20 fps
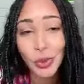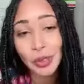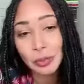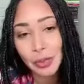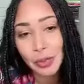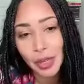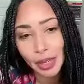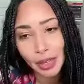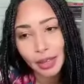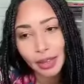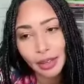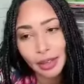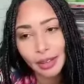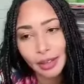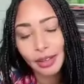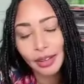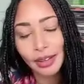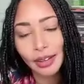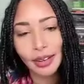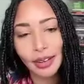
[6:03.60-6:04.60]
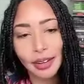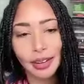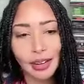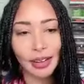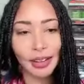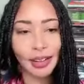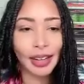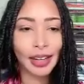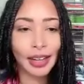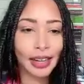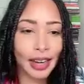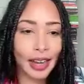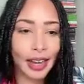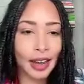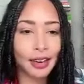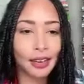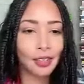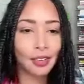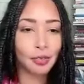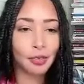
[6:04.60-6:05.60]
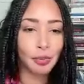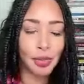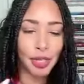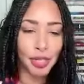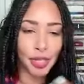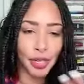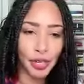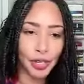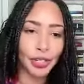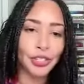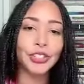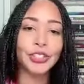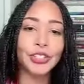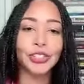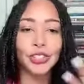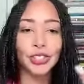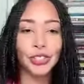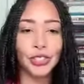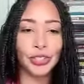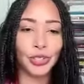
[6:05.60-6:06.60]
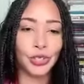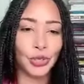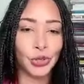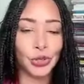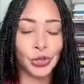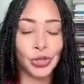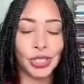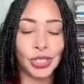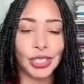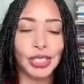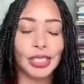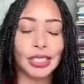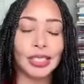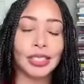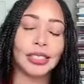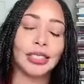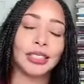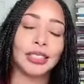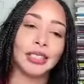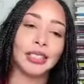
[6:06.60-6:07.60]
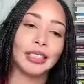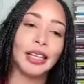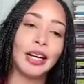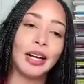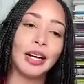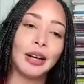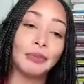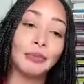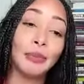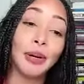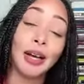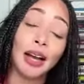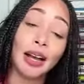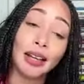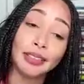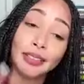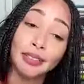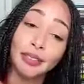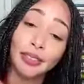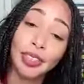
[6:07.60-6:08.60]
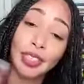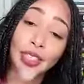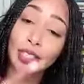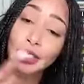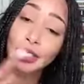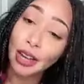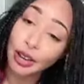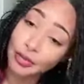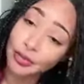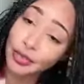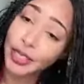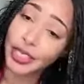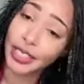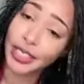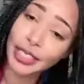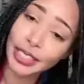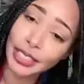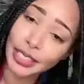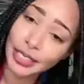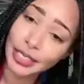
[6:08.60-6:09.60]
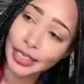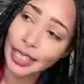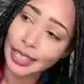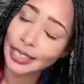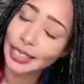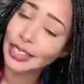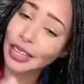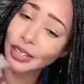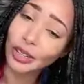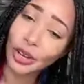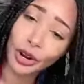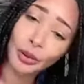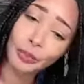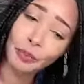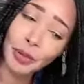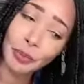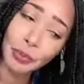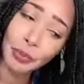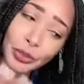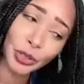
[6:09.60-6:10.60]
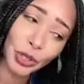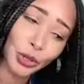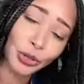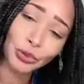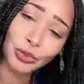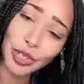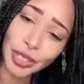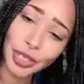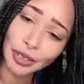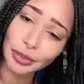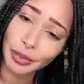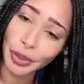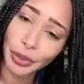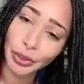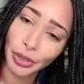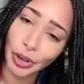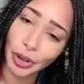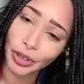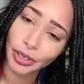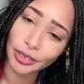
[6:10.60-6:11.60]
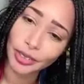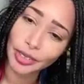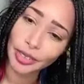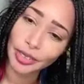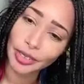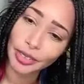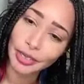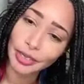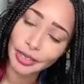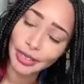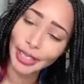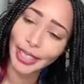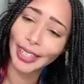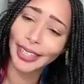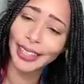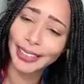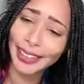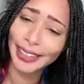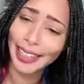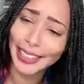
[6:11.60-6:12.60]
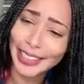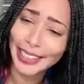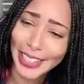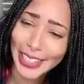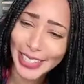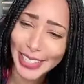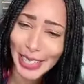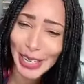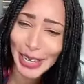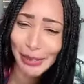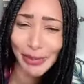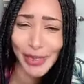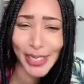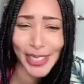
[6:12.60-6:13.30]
with me and a kind of precursor to the story. But I discovered that a lot of people don't read prologues. They just get